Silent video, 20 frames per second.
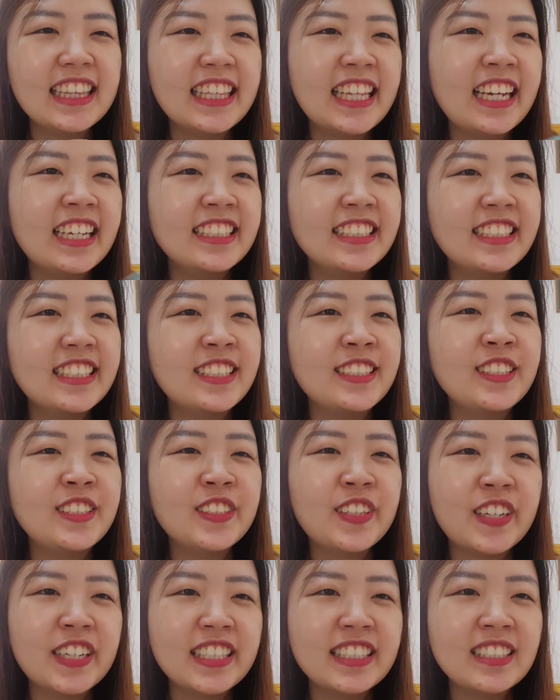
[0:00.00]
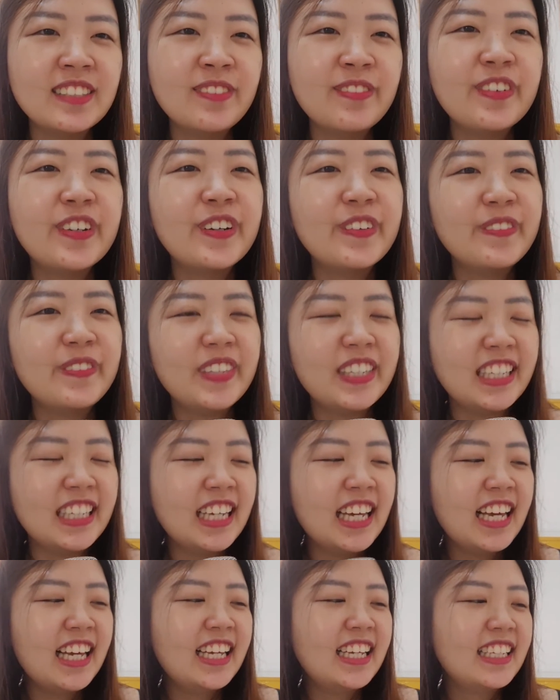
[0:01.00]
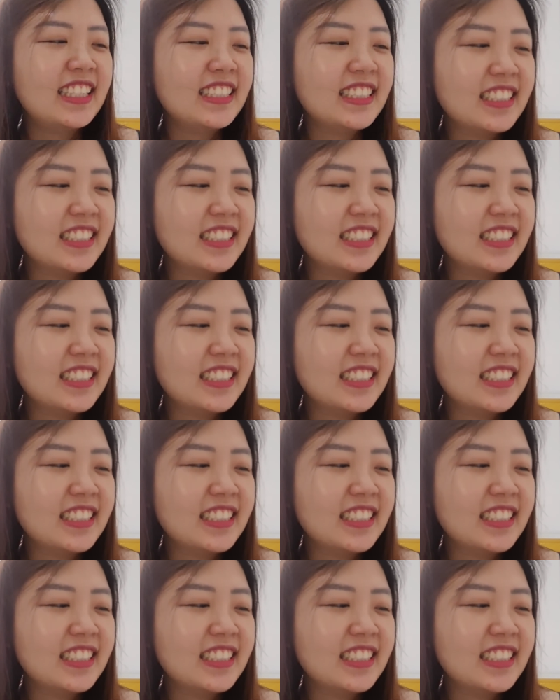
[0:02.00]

there's a choice for me.